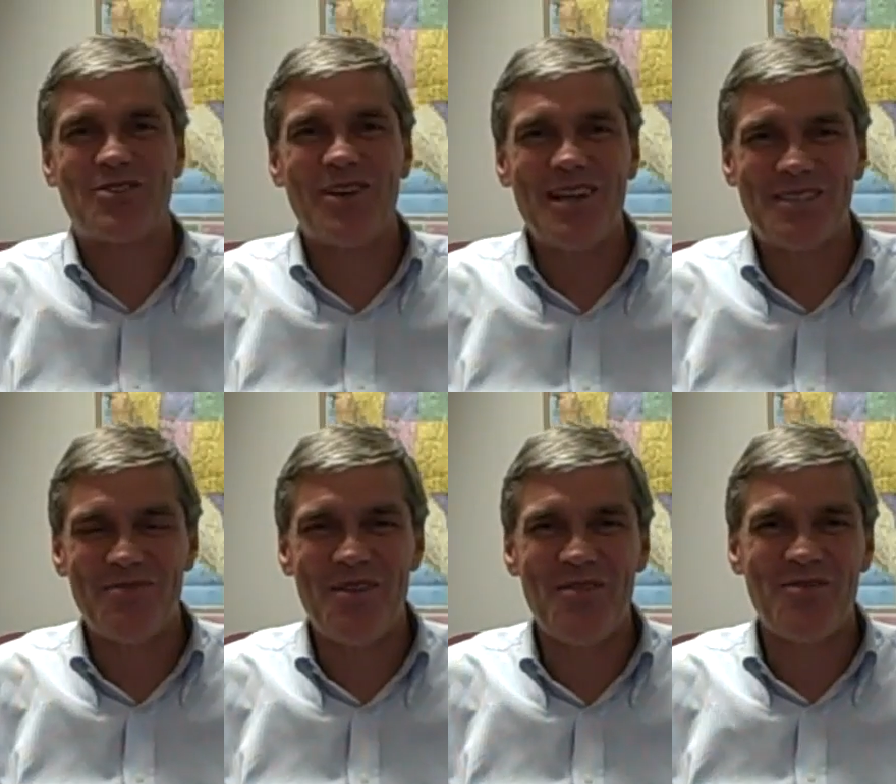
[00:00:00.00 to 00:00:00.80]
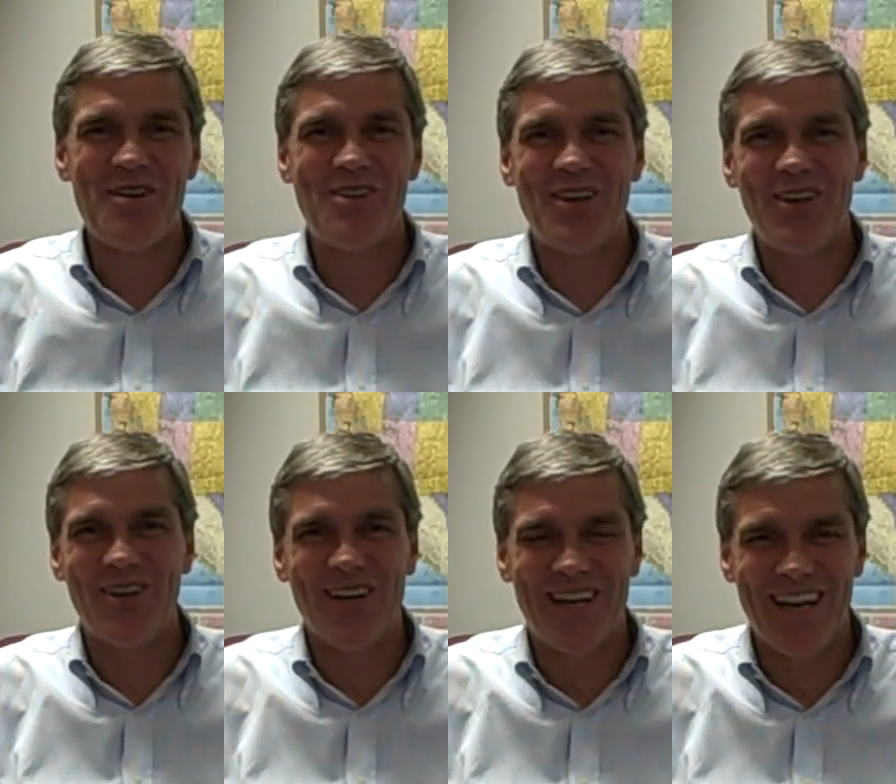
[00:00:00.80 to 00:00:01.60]
It was great to be with
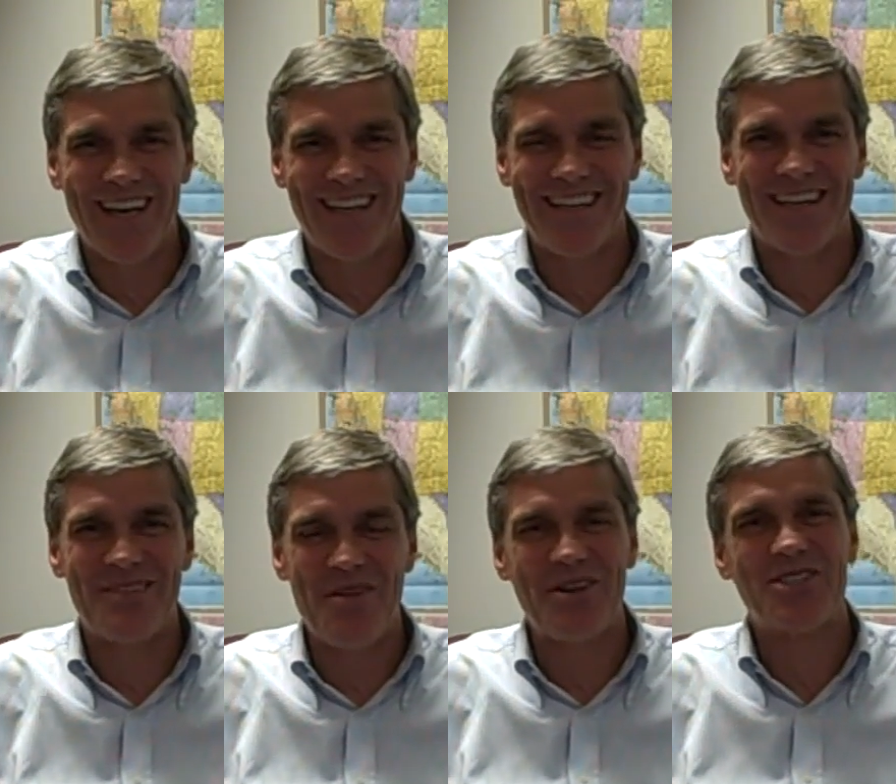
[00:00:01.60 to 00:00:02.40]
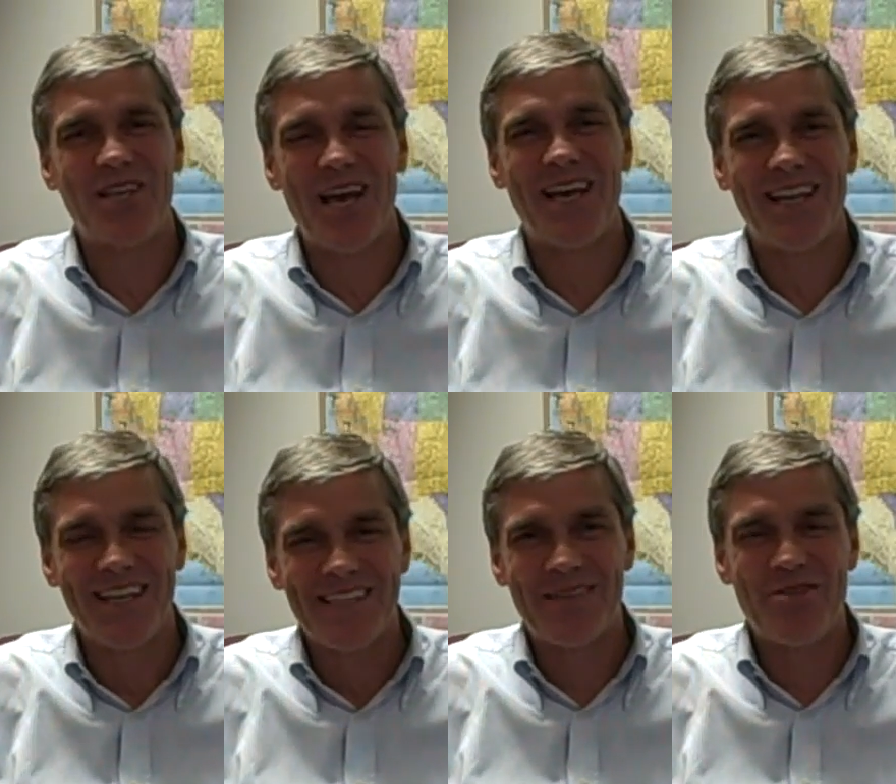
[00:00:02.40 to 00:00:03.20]
you again and to be able to
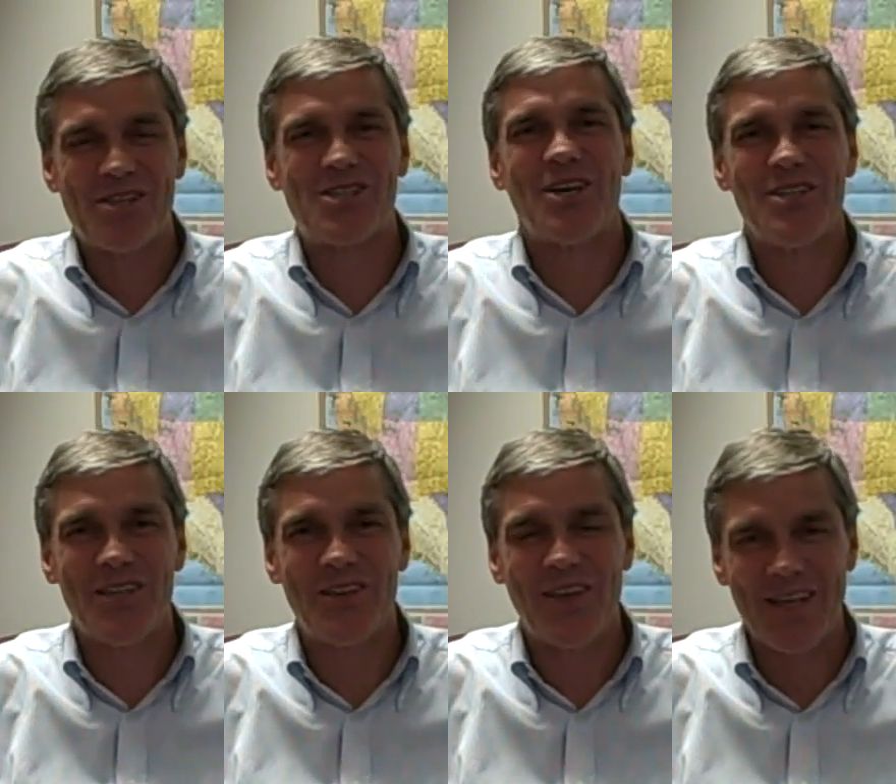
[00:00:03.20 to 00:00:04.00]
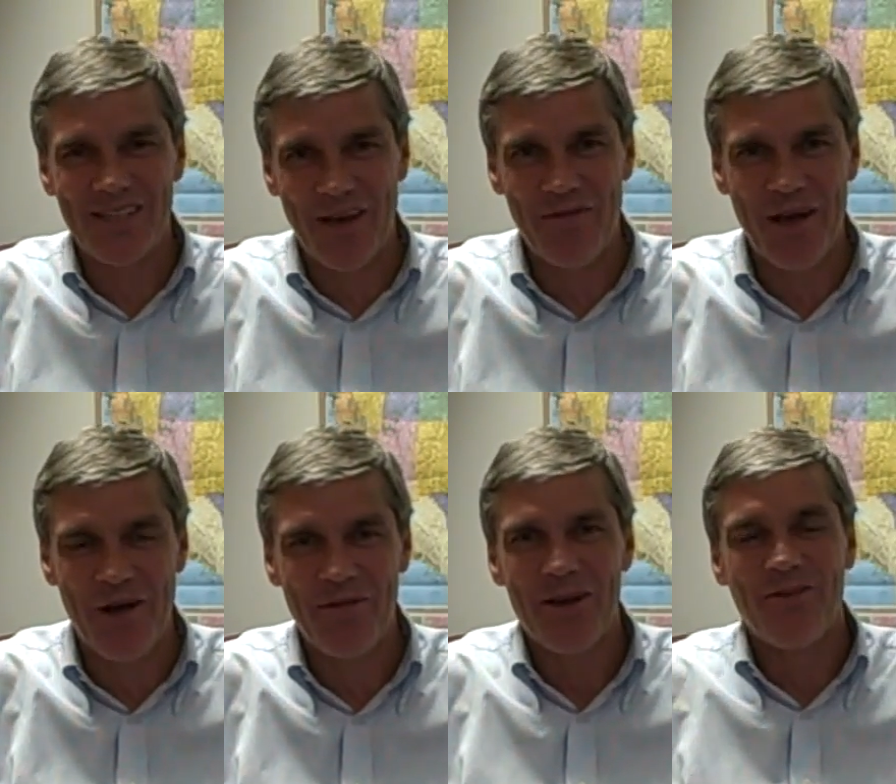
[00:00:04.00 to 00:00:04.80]
share some of the exciting things coming
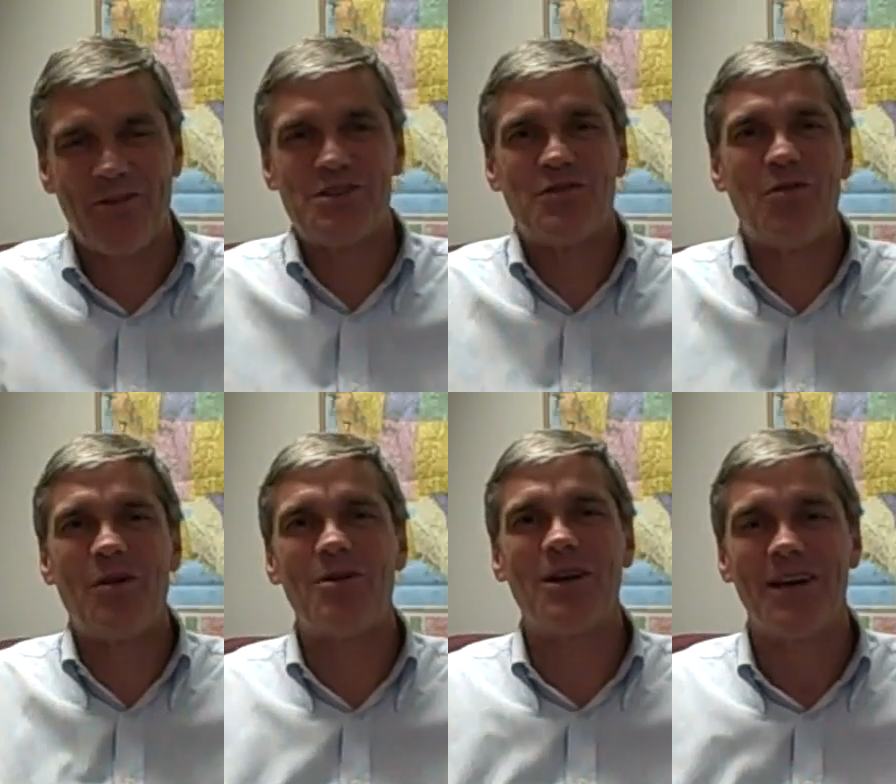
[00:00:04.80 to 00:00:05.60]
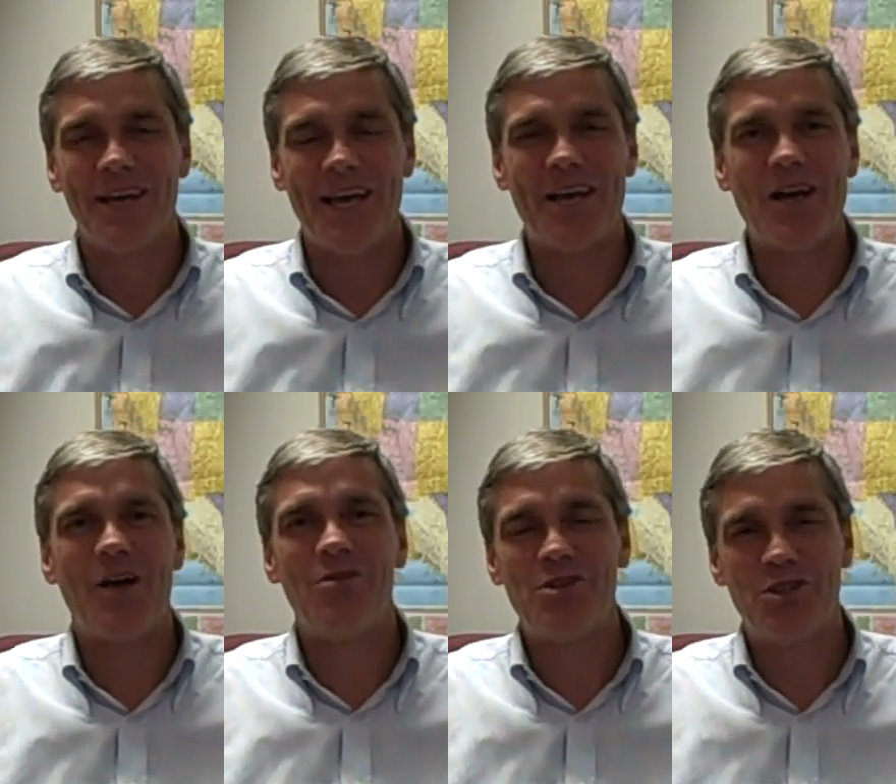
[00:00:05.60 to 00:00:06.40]
up. First of all, I want to
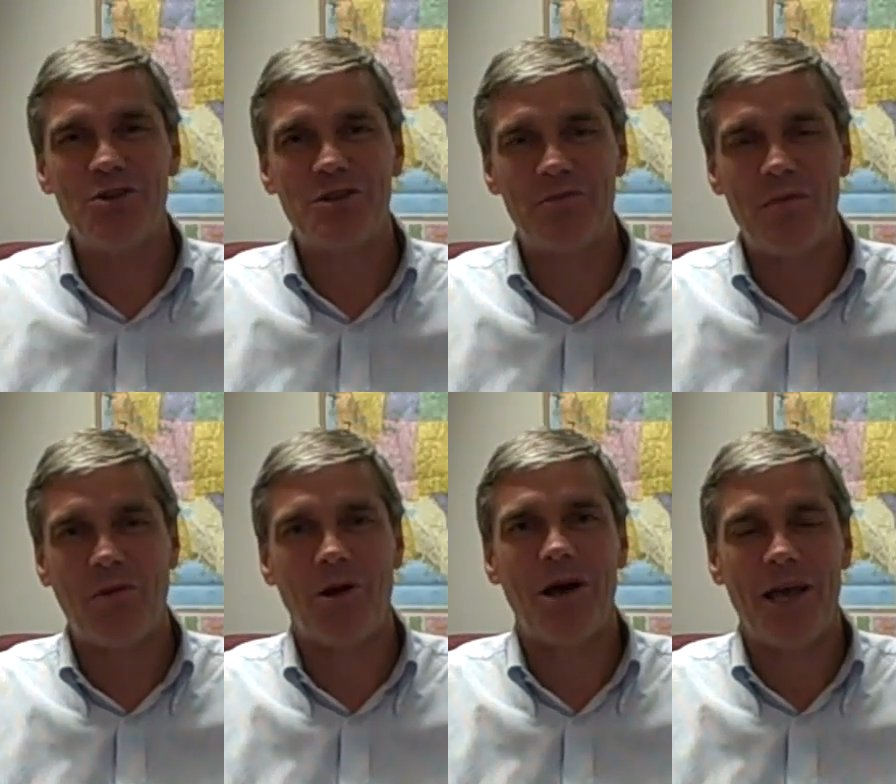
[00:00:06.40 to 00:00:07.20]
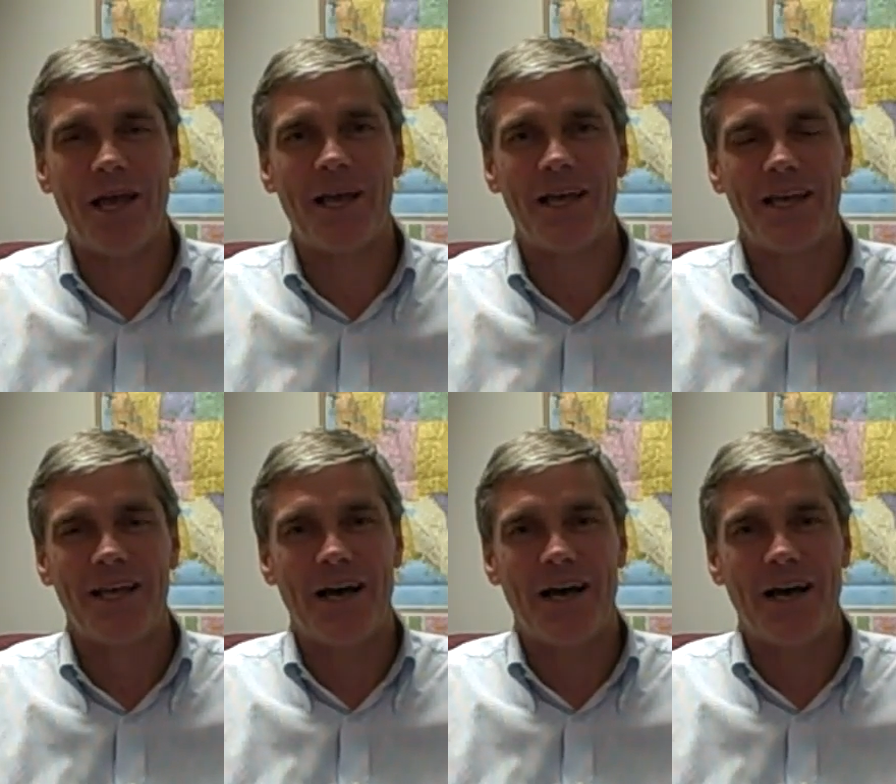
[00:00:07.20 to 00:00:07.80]
encourage you to be praying.